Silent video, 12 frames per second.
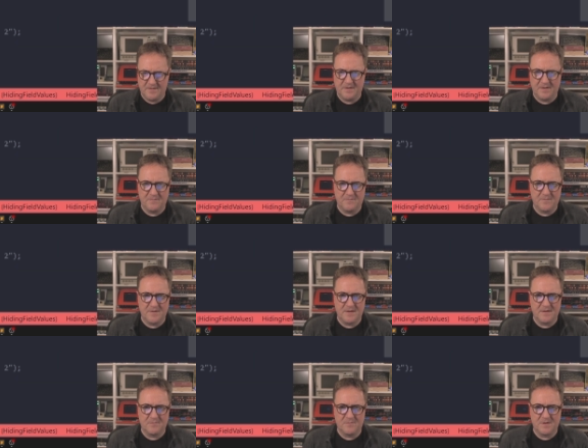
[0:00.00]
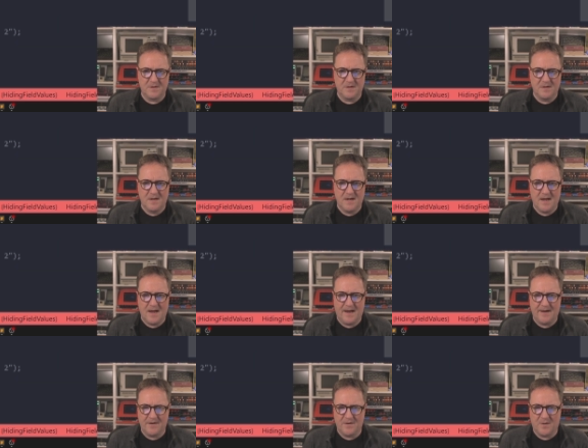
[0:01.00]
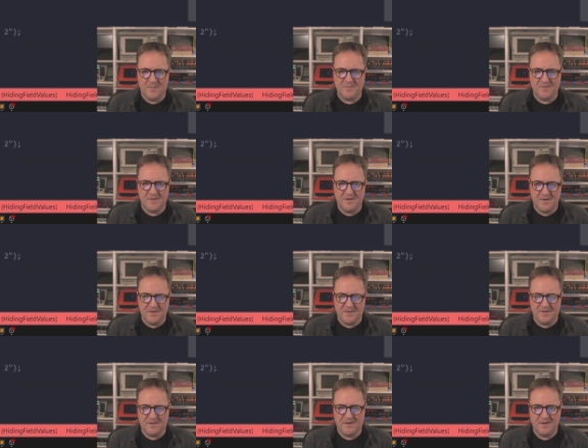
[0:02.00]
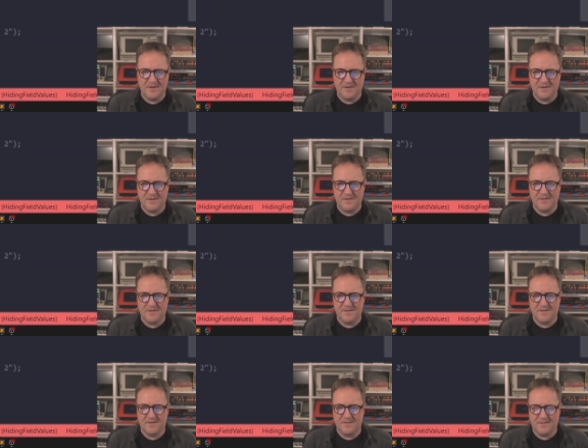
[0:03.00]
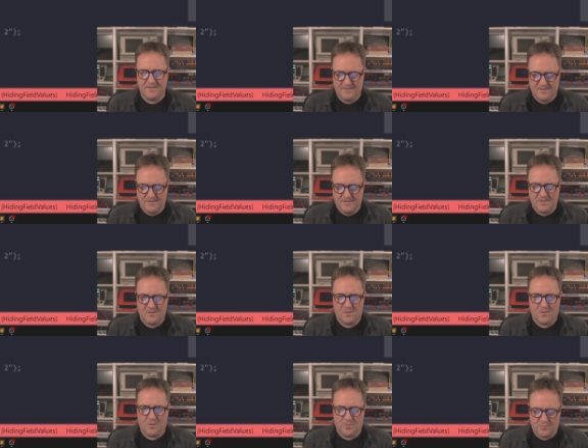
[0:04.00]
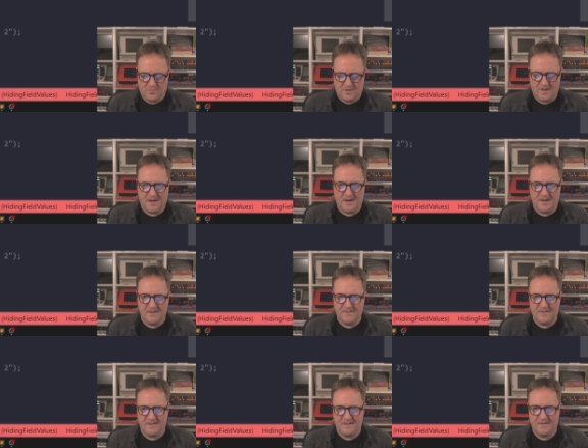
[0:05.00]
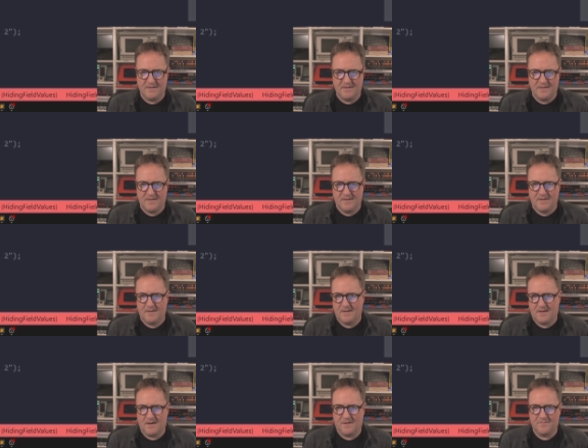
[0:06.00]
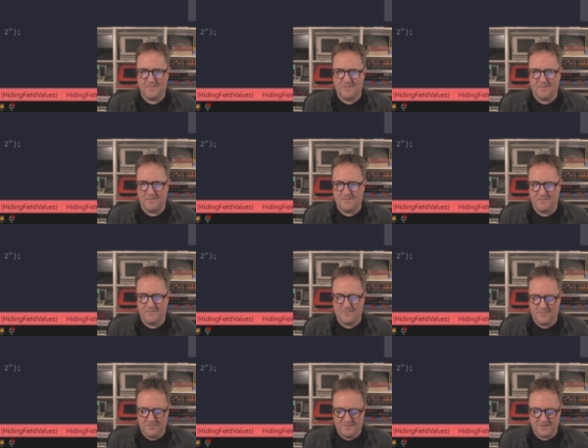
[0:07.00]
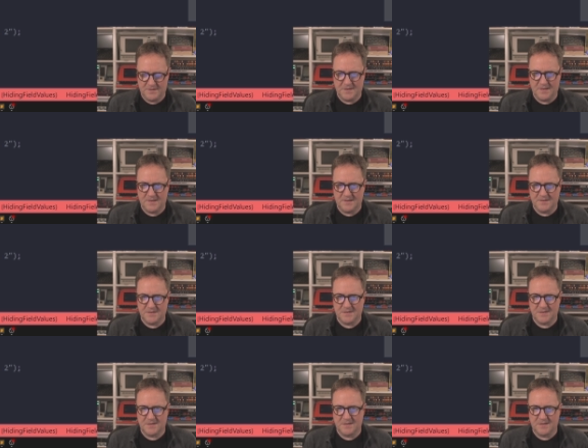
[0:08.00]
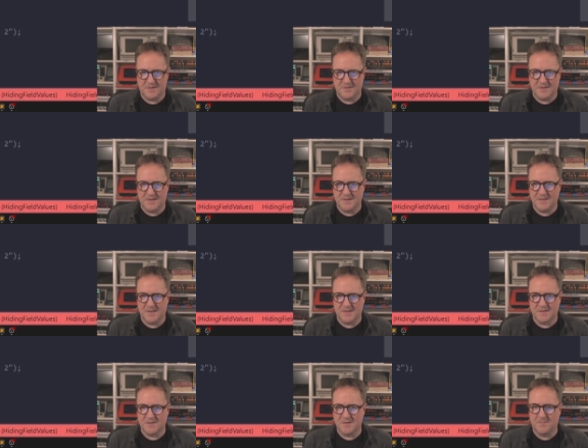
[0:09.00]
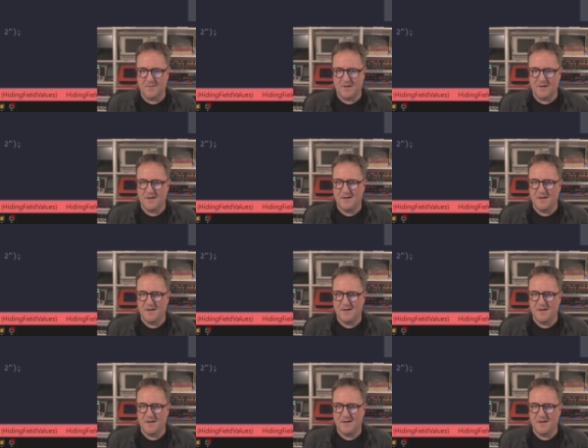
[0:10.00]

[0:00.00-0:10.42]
if we we had an option here, uh, auto hide after thirty seconds or ten seconds, something,